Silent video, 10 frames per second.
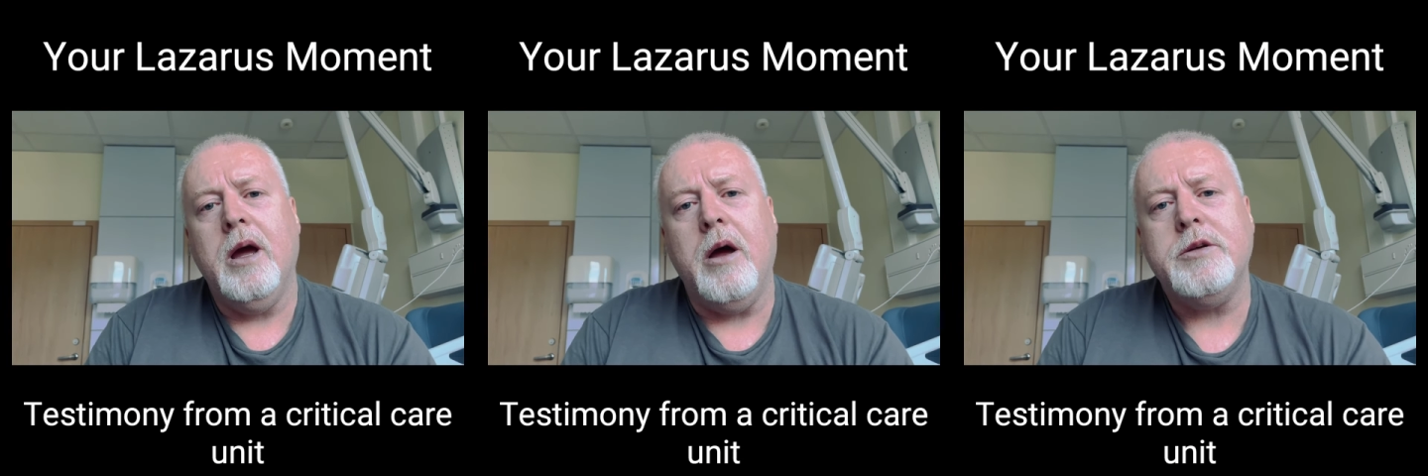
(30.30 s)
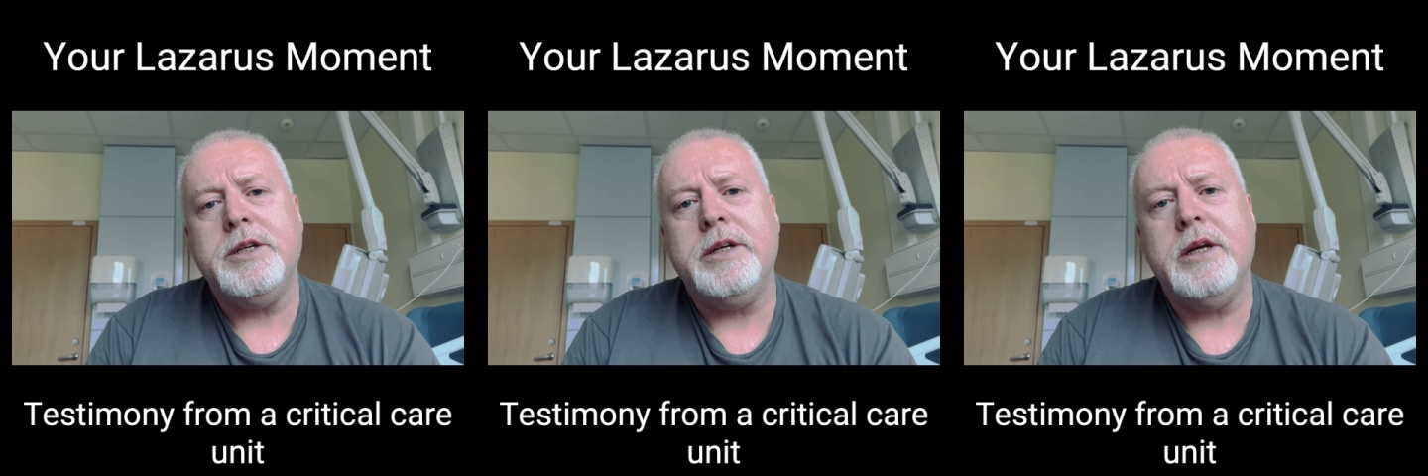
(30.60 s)
was
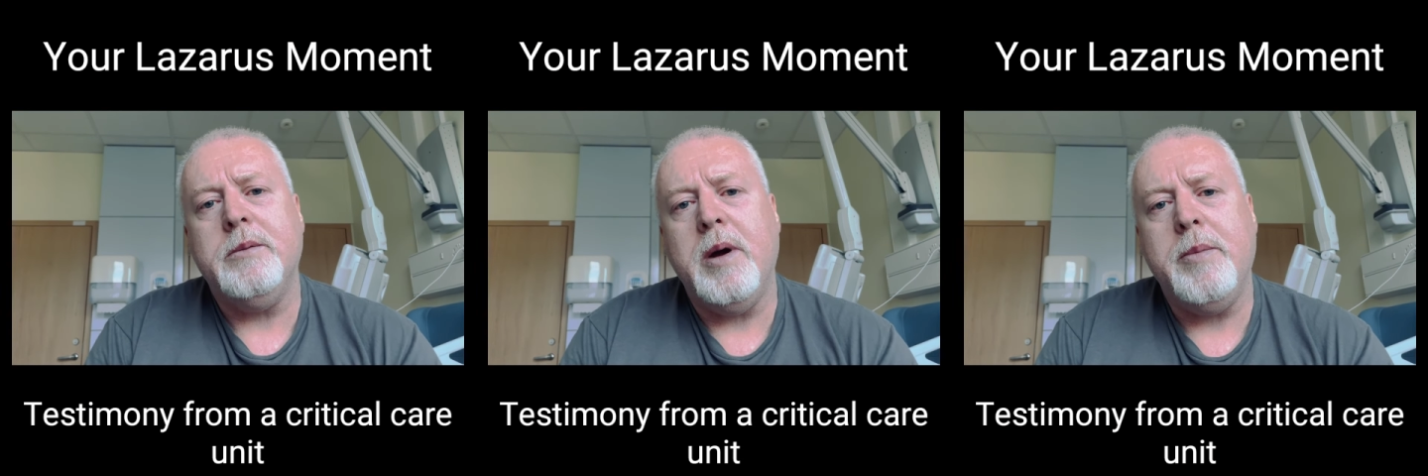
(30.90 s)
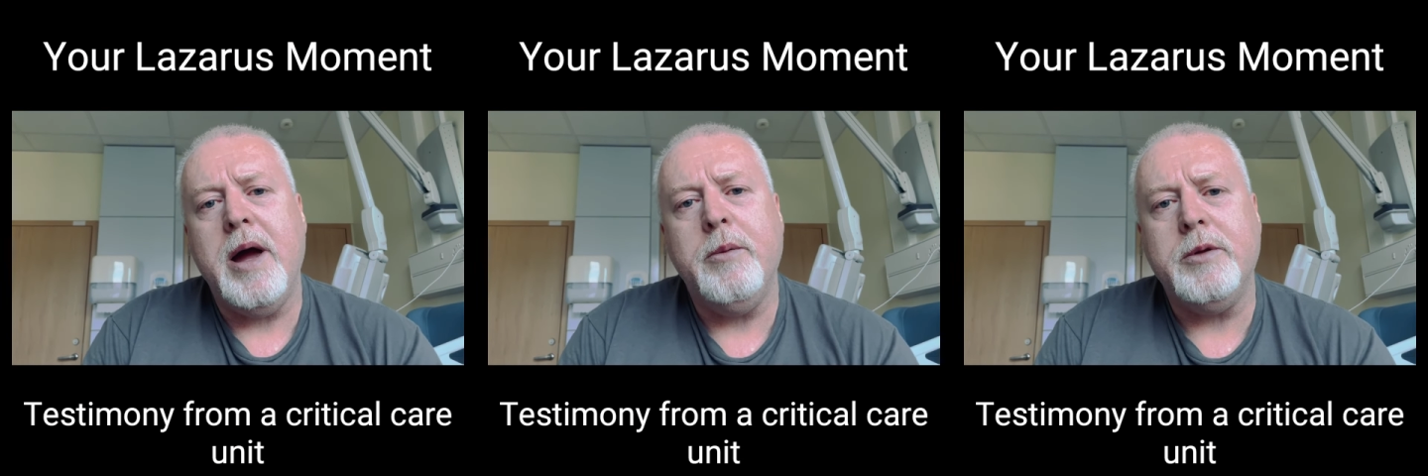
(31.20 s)
reading in my
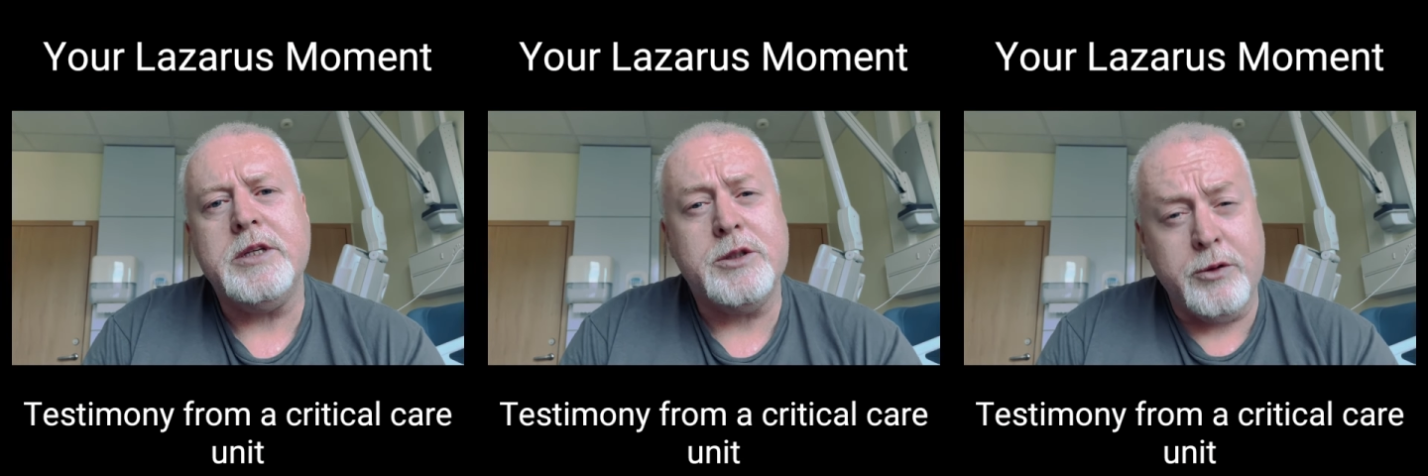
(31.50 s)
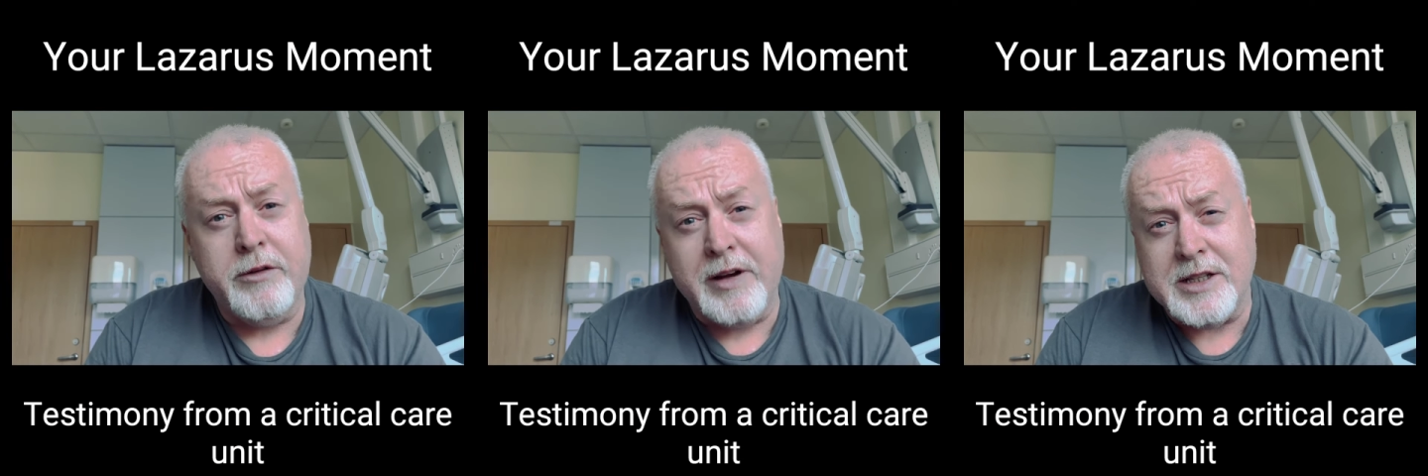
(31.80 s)
Bible the story
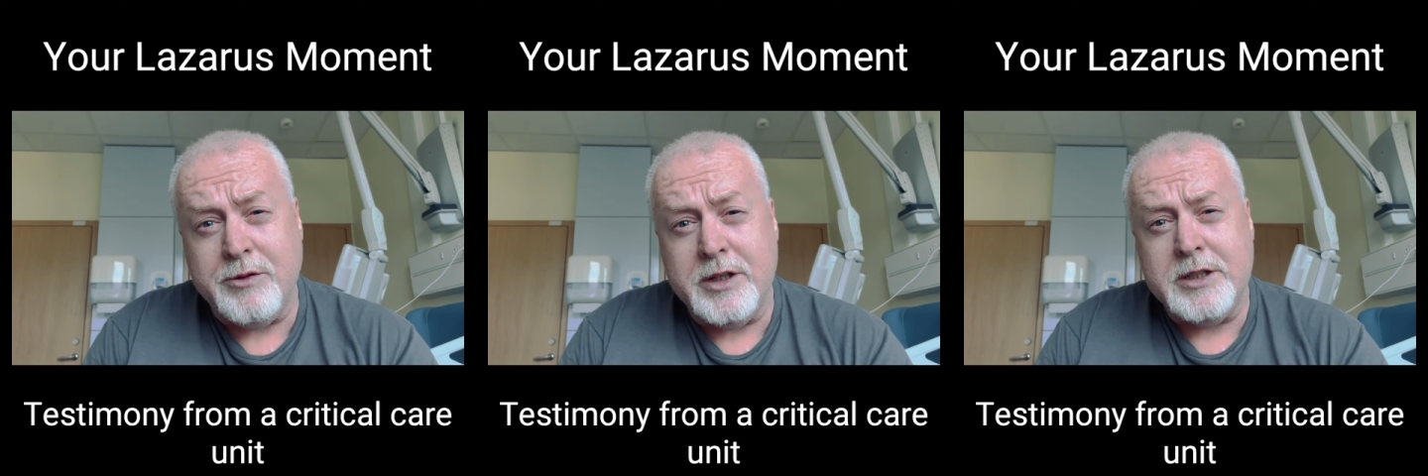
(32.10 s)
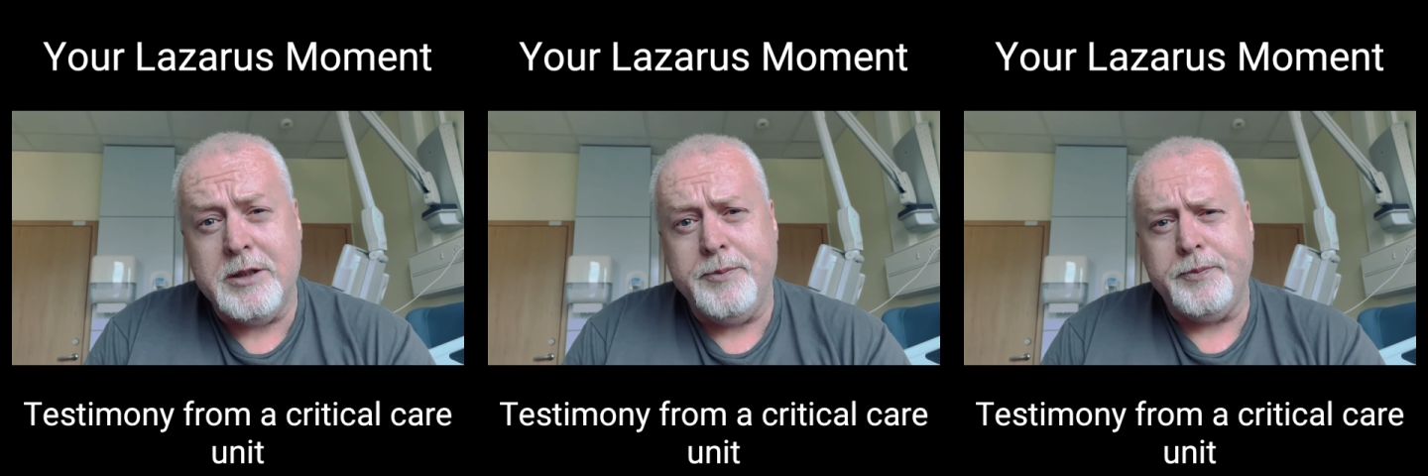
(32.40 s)
of Lazarus